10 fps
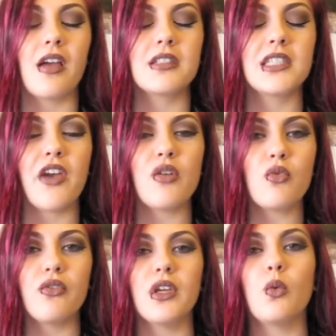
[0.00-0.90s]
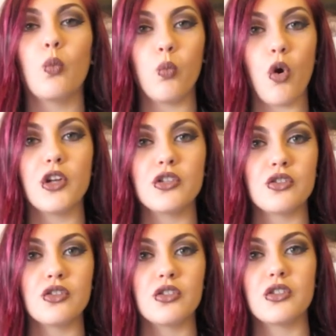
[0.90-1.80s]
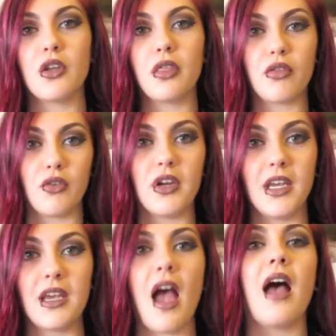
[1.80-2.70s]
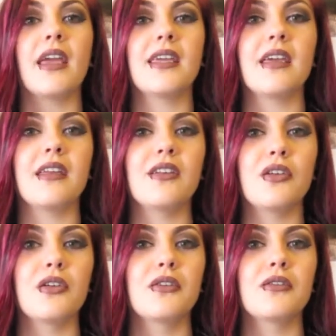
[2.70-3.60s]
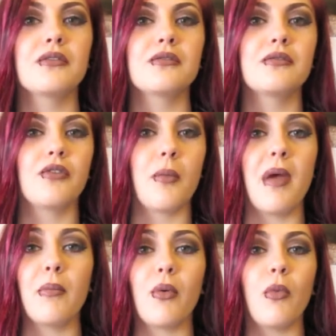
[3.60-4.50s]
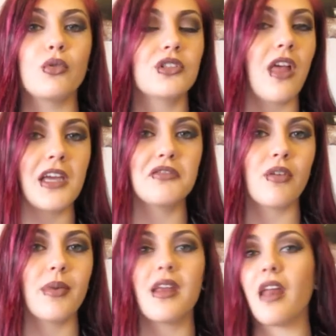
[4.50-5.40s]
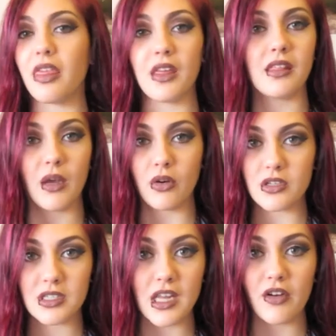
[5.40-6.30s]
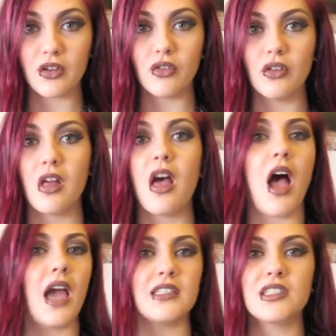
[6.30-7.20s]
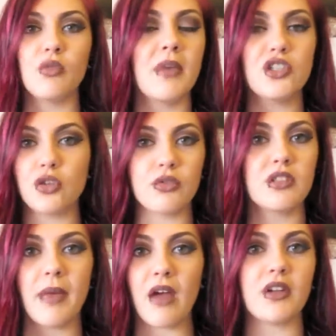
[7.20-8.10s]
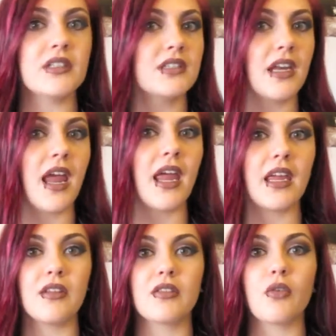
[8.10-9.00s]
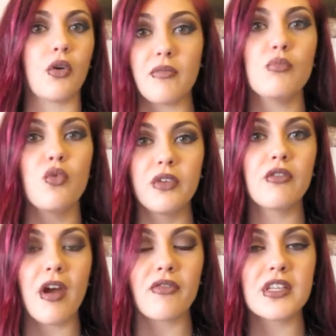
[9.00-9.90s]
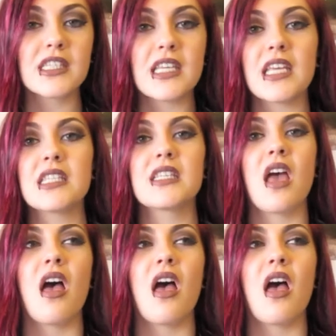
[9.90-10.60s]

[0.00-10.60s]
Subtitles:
Scary Movie 1 to 3, I can remember most lines from it, and I think they were hysterical. I still make jokes about it today, or movie references.